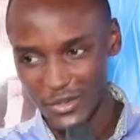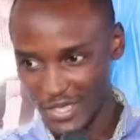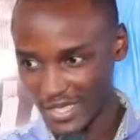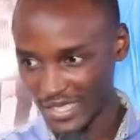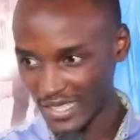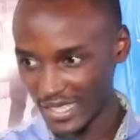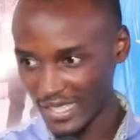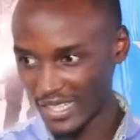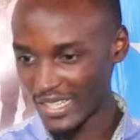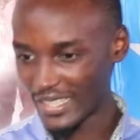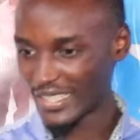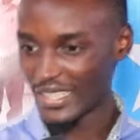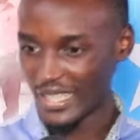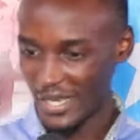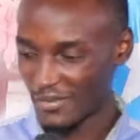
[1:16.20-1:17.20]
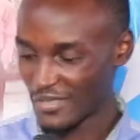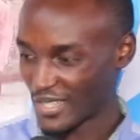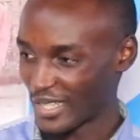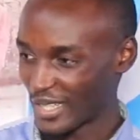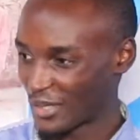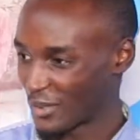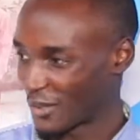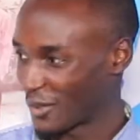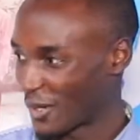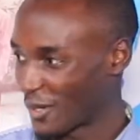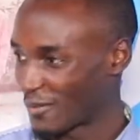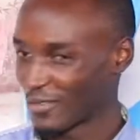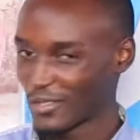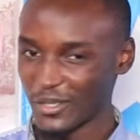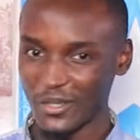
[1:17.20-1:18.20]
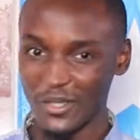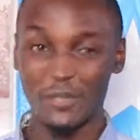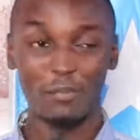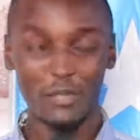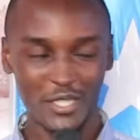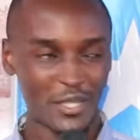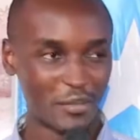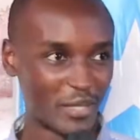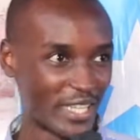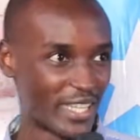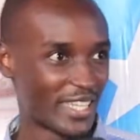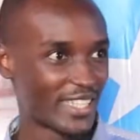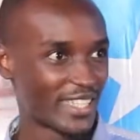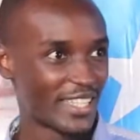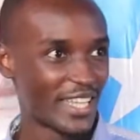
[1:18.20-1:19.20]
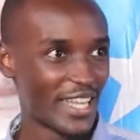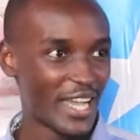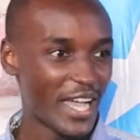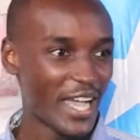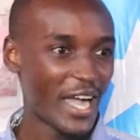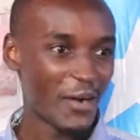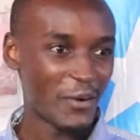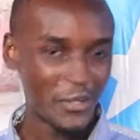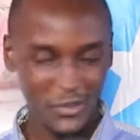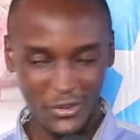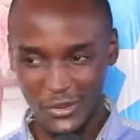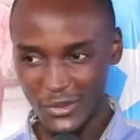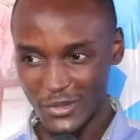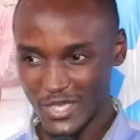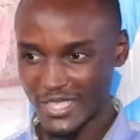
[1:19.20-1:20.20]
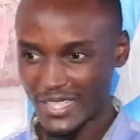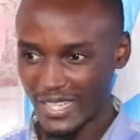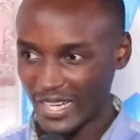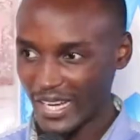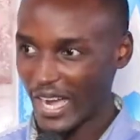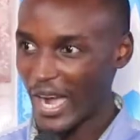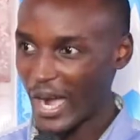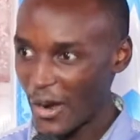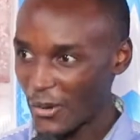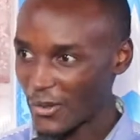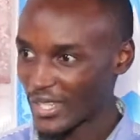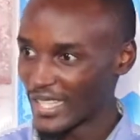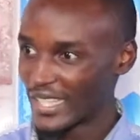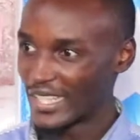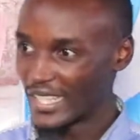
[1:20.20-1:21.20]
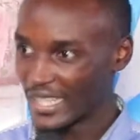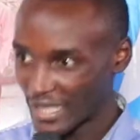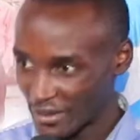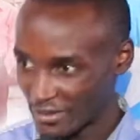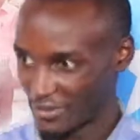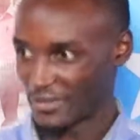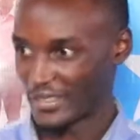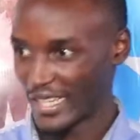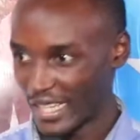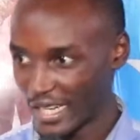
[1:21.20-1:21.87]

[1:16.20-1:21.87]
can really listen to you. And how do you develop confidence? Developing